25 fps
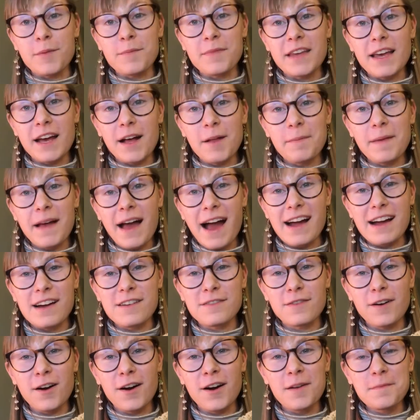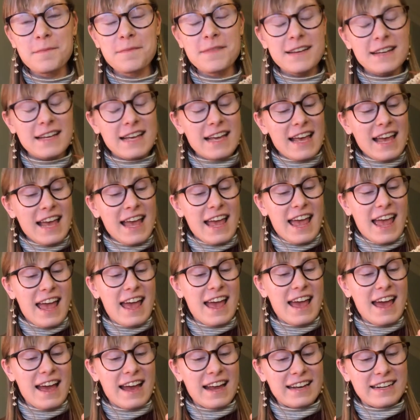from the alpaca farm
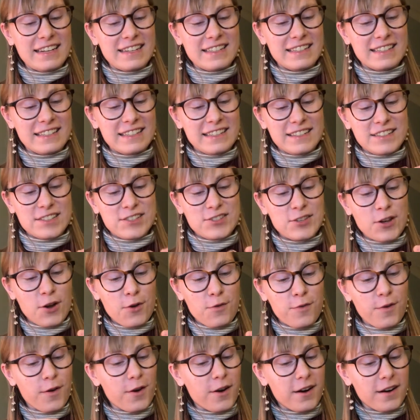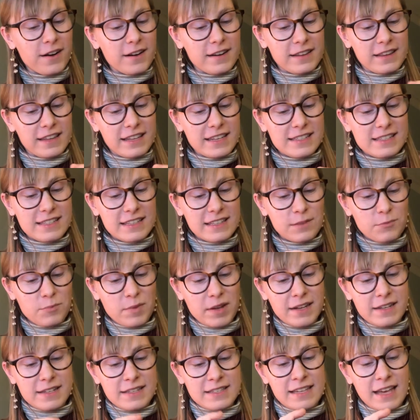and so far these little
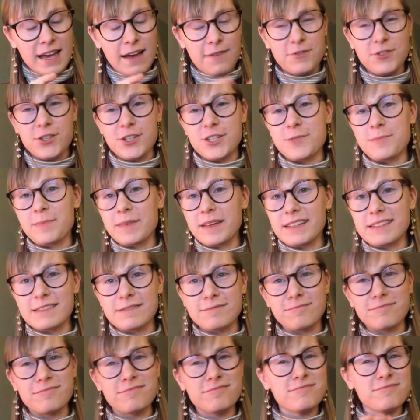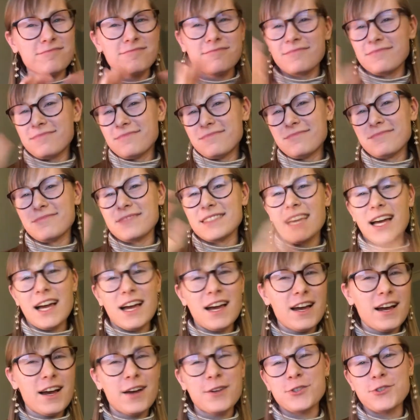mittens have just been
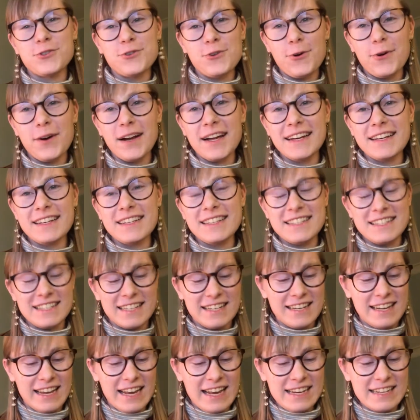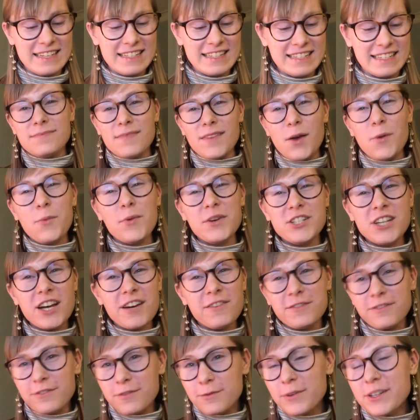a joy to knit which I
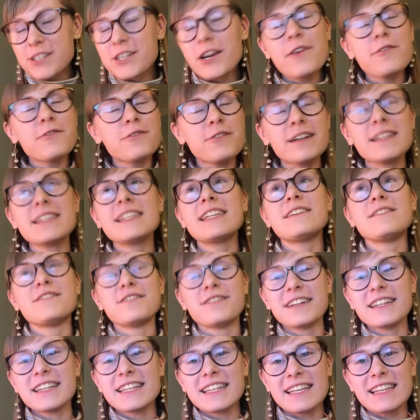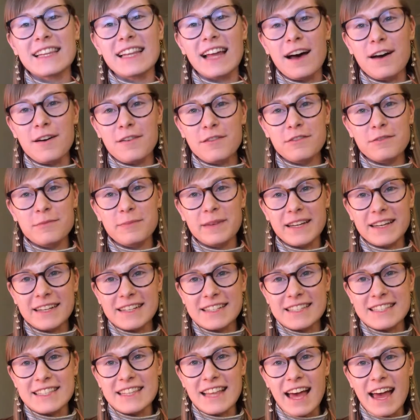which I really really love
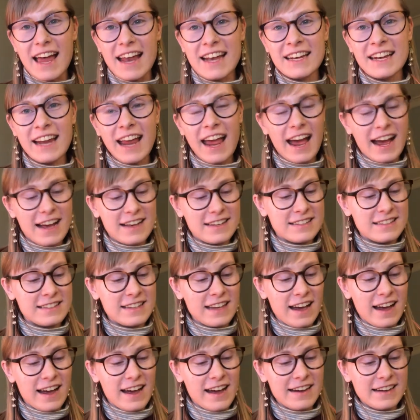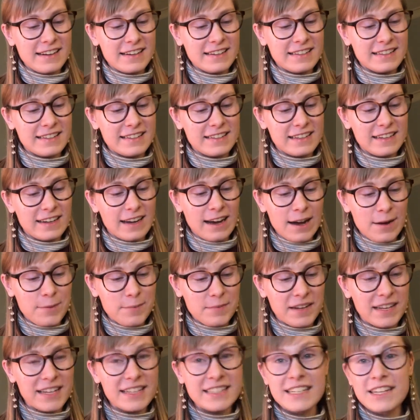because then as I
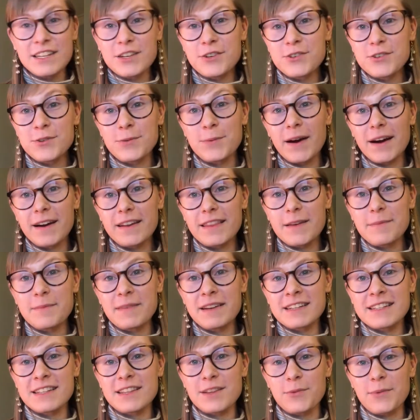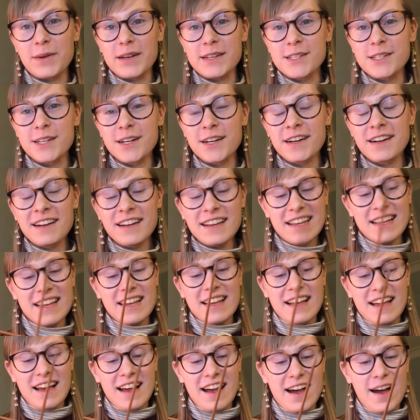um, continue to wear them into the winter,
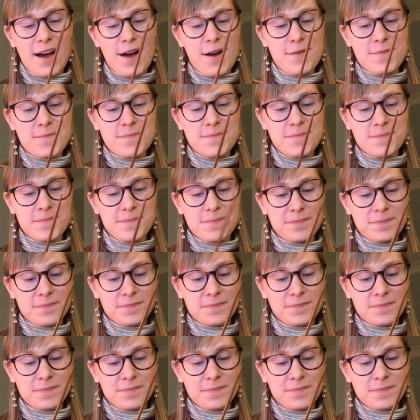um,